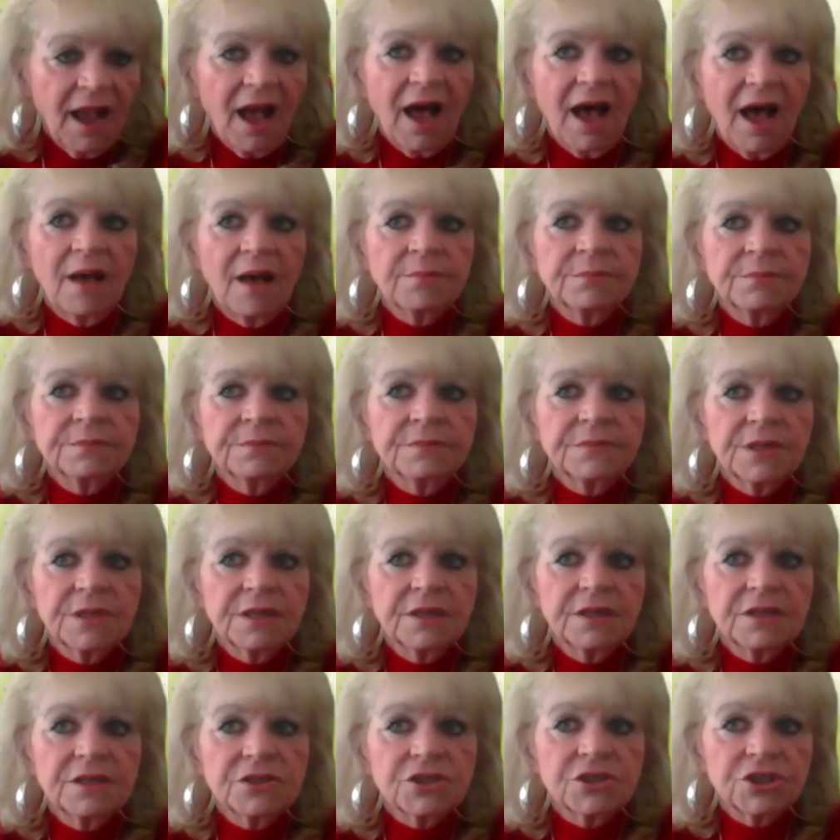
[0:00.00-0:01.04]
um,
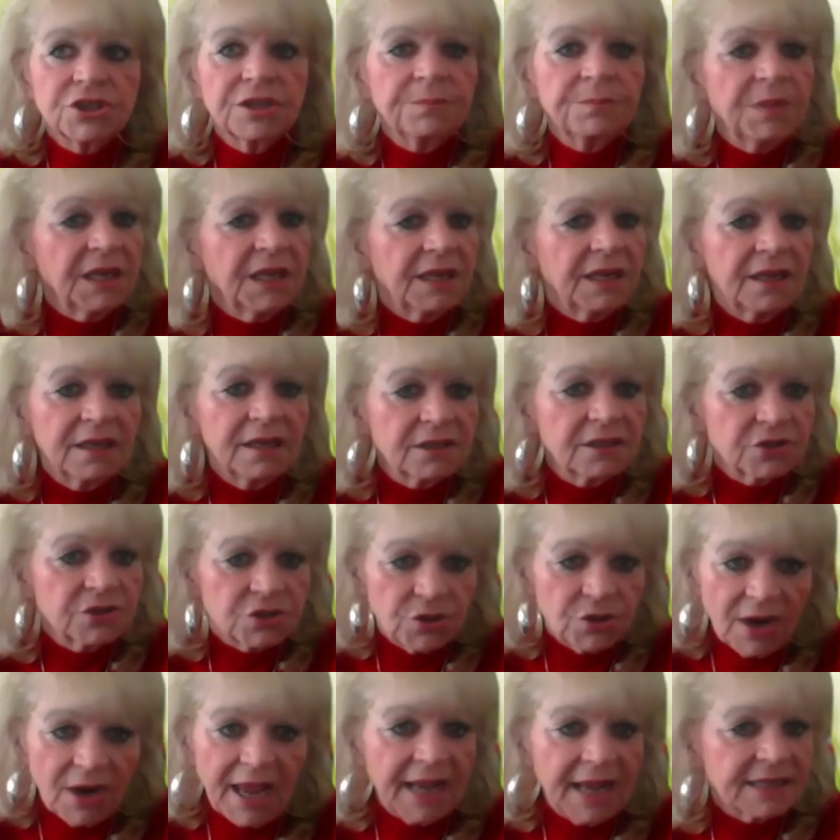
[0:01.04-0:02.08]
should be
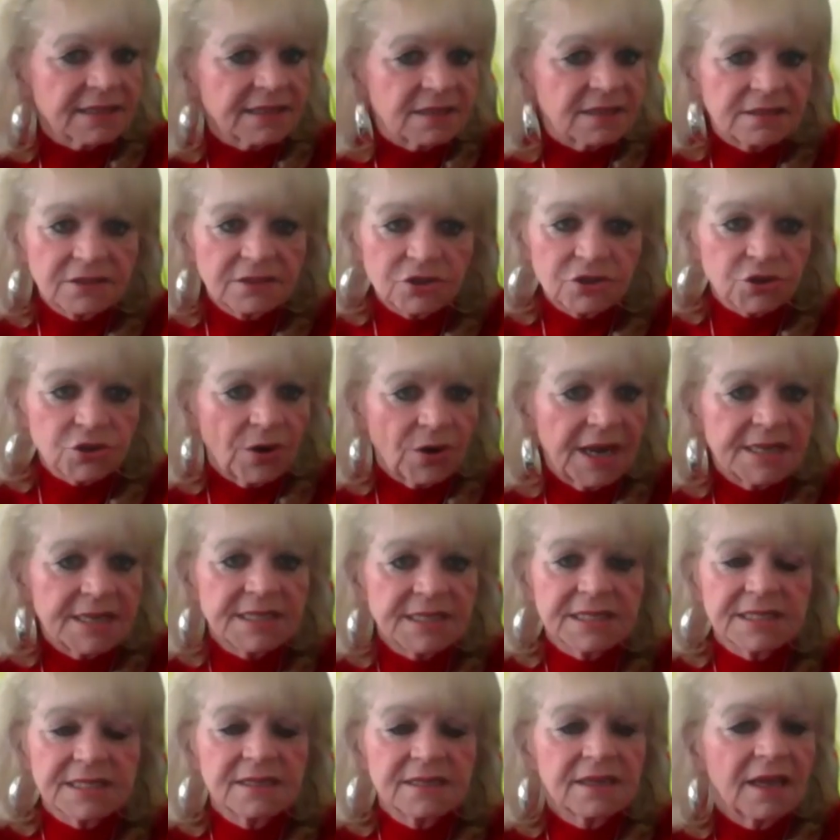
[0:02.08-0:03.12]
tracked,
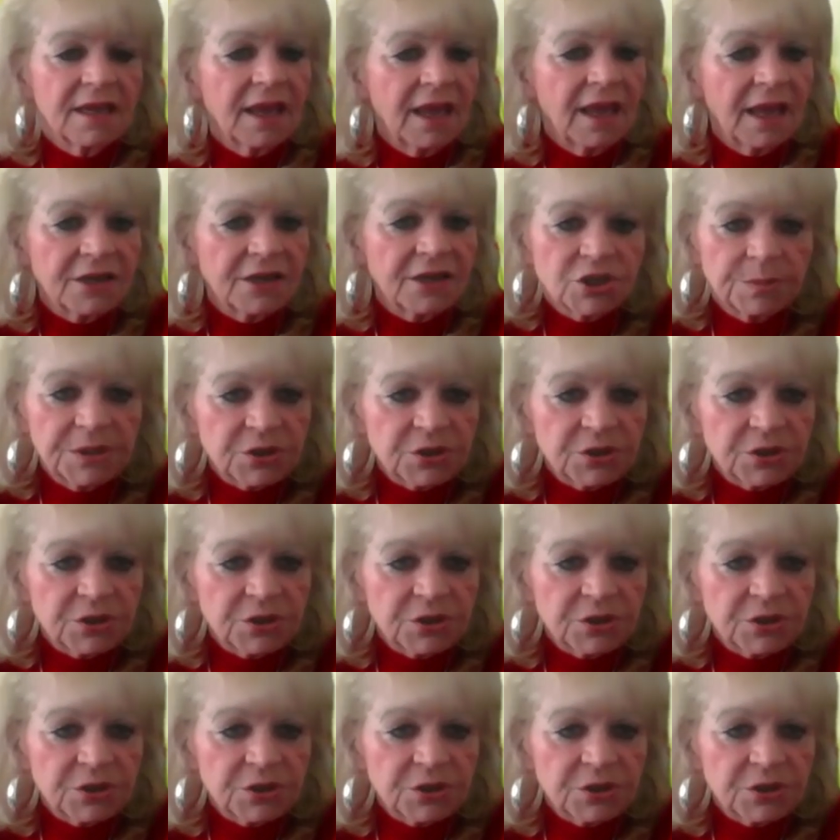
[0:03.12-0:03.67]
traced. It should be